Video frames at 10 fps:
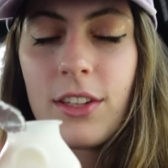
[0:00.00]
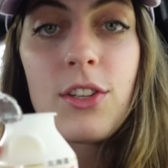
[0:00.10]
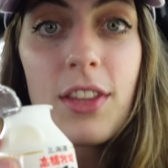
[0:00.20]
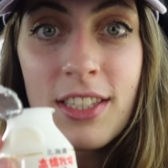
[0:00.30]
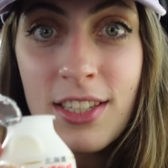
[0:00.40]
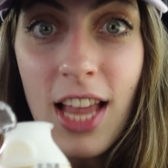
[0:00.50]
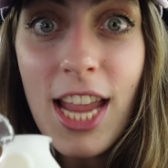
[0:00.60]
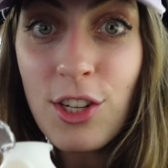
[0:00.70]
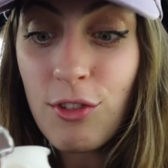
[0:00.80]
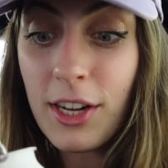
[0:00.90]
So this is a
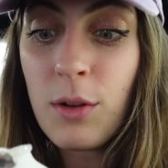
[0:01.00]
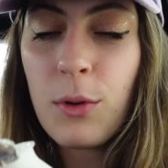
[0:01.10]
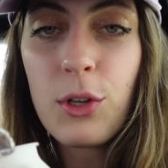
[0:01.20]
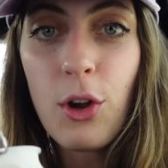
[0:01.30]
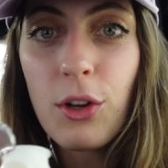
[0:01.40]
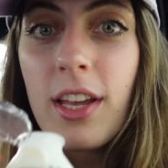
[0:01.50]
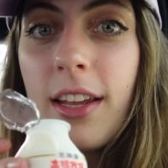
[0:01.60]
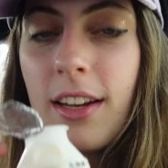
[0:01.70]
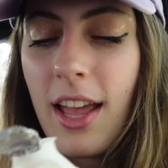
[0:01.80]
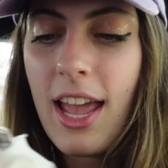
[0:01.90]
drinkable yogurt,
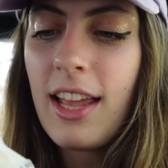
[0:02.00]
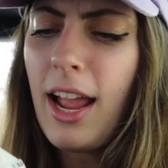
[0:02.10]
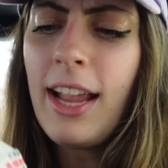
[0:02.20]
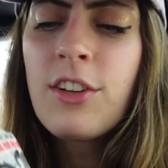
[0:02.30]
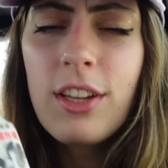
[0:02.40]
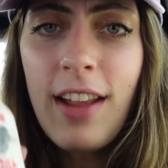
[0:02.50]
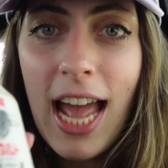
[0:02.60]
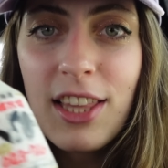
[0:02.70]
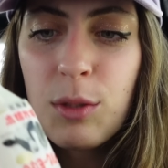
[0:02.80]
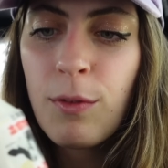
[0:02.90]
and I actually
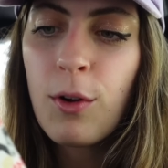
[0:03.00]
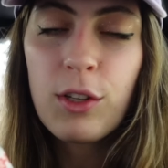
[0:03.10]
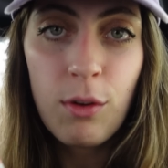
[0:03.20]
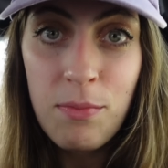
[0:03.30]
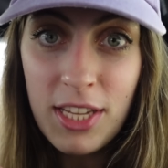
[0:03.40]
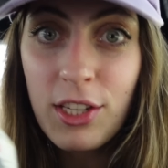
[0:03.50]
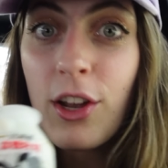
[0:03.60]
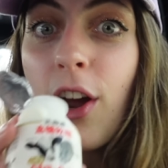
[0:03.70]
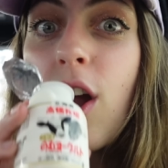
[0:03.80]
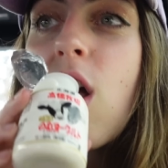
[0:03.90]
had this before. It's from
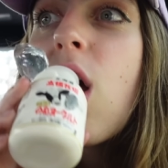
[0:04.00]
Niseko.